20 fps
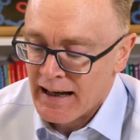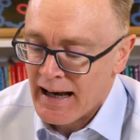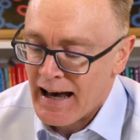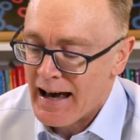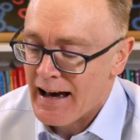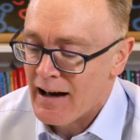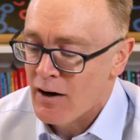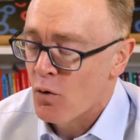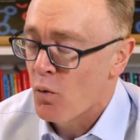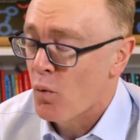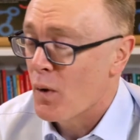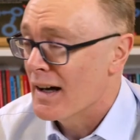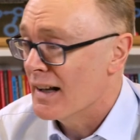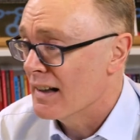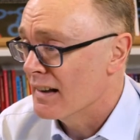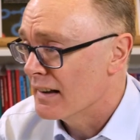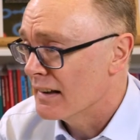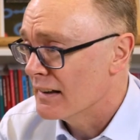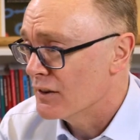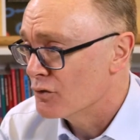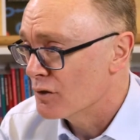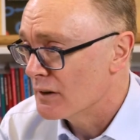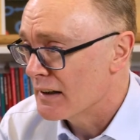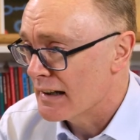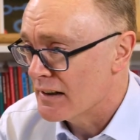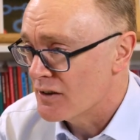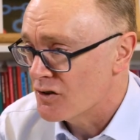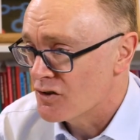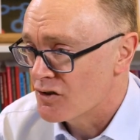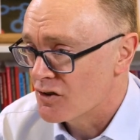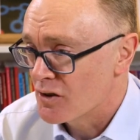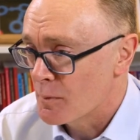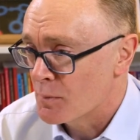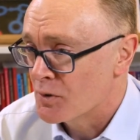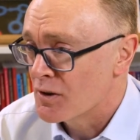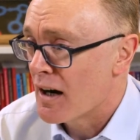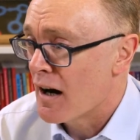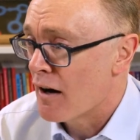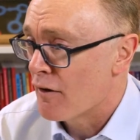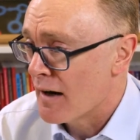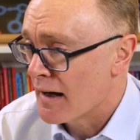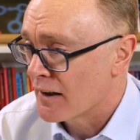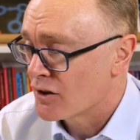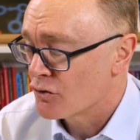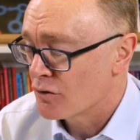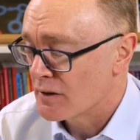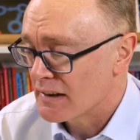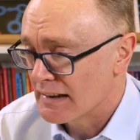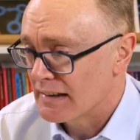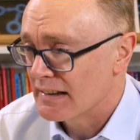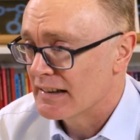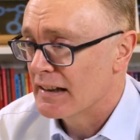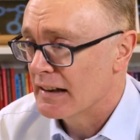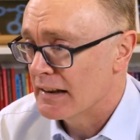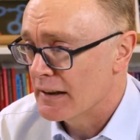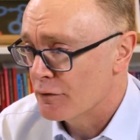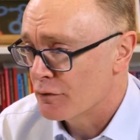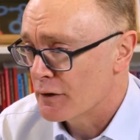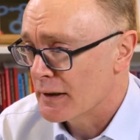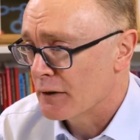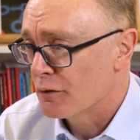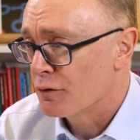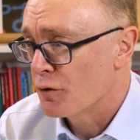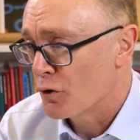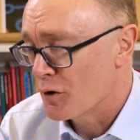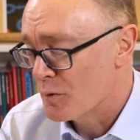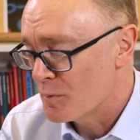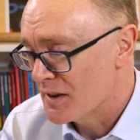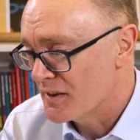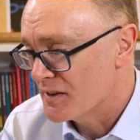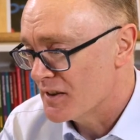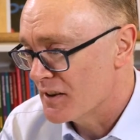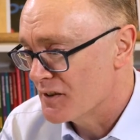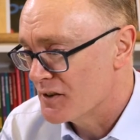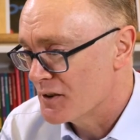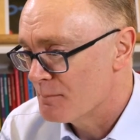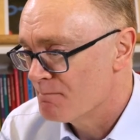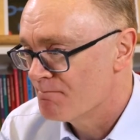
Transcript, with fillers: how well these relationships are actually delivering for the business.